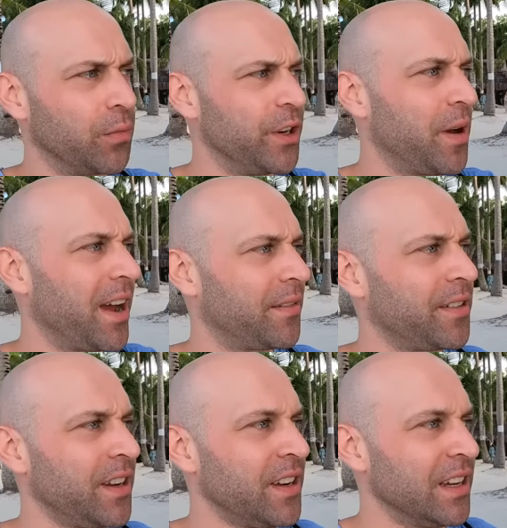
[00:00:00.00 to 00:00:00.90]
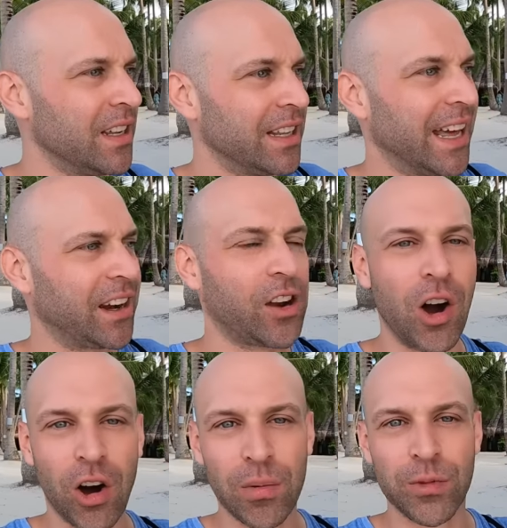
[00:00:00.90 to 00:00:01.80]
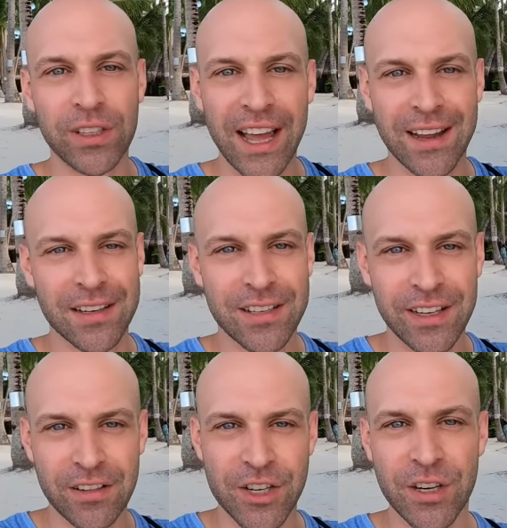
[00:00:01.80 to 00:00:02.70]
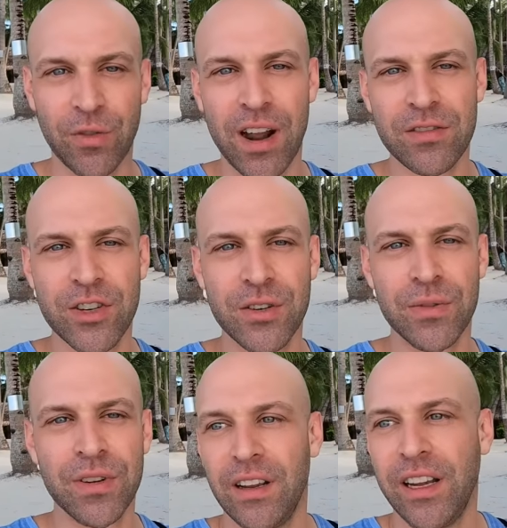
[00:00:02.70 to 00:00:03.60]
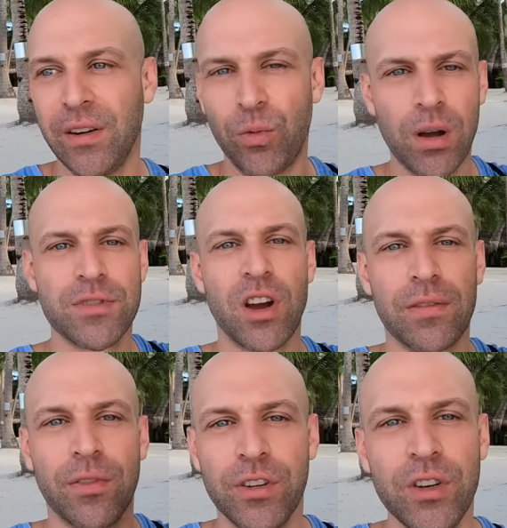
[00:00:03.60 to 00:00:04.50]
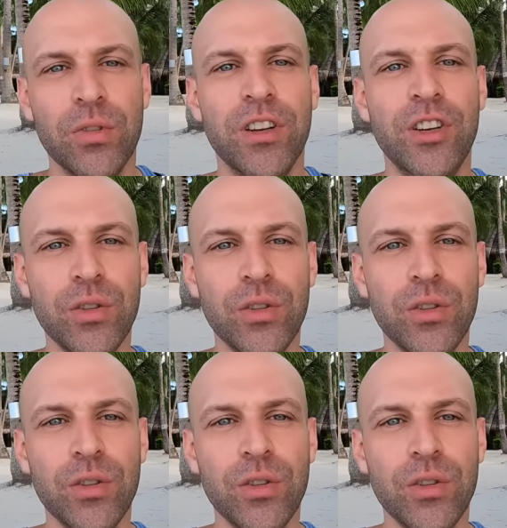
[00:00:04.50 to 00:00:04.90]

And when you have that calm, relaxed energy around you, it rubs off on you and